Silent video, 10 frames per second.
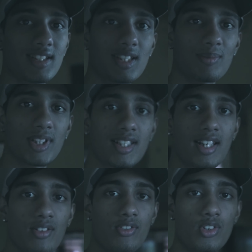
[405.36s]
something that
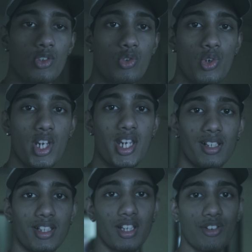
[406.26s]
I would
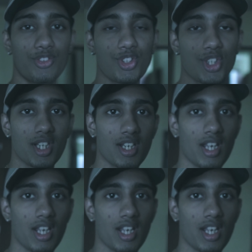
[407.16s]
really love to check it